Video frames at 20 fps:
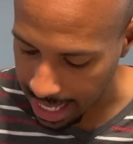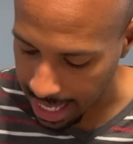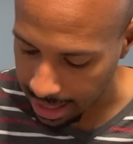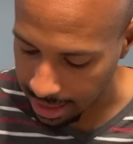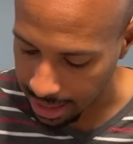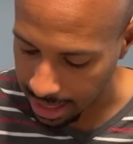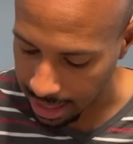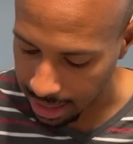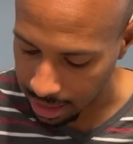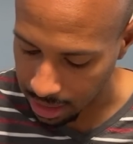I
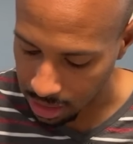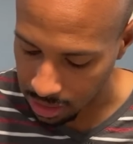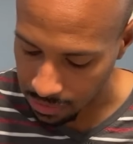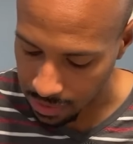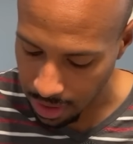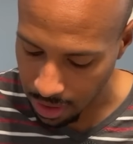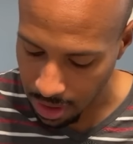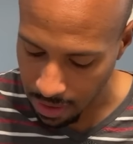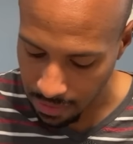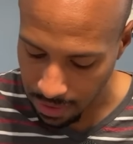think it is
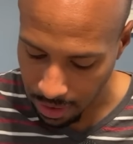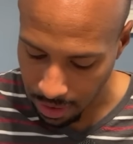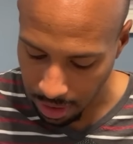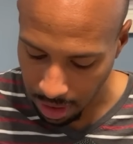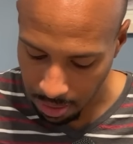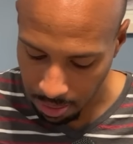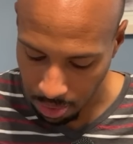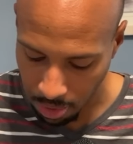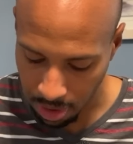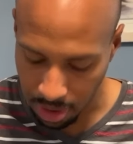very, very
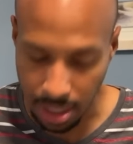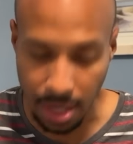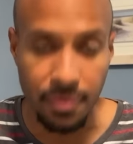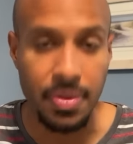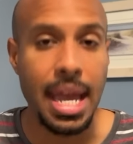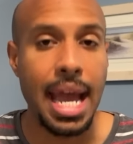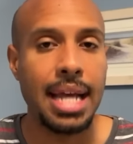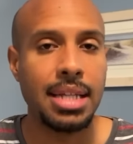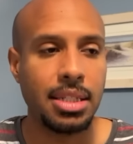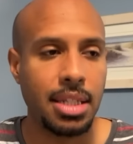important. If
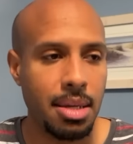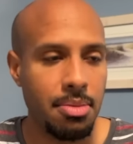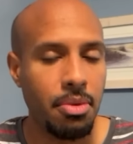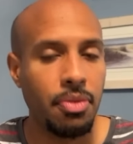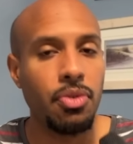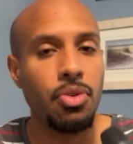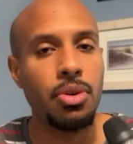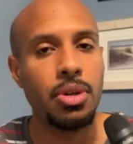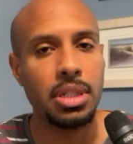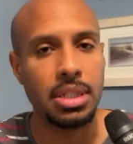you ask him,
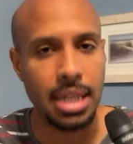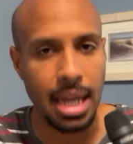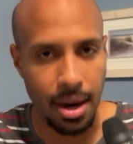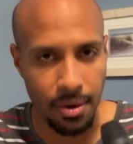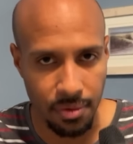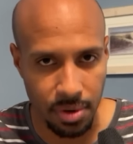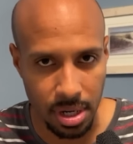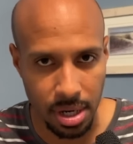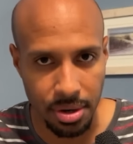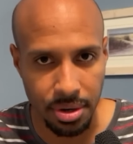of course,
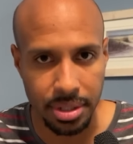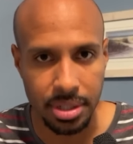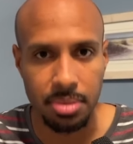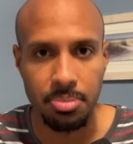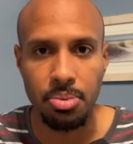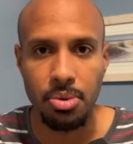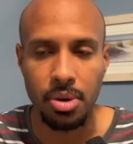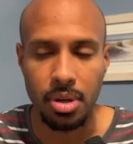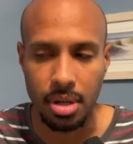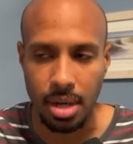every year is
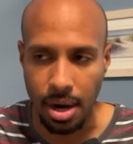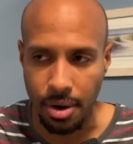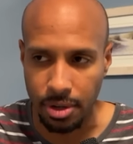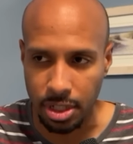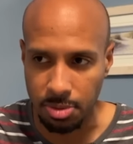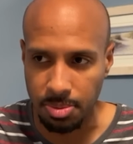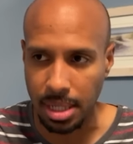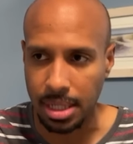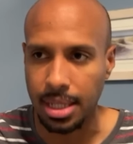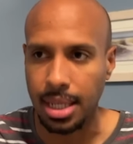important. I
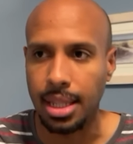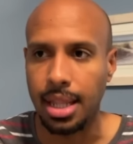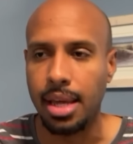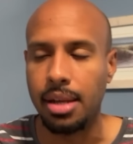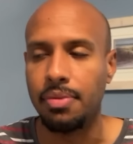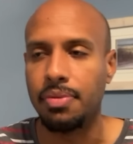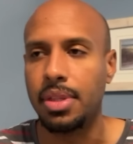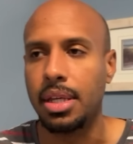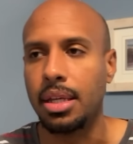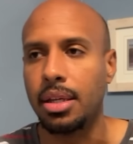respect that
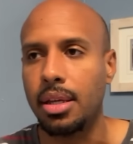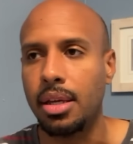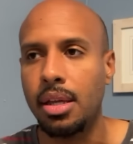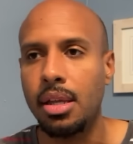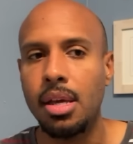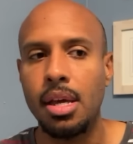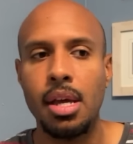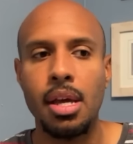line of thinking.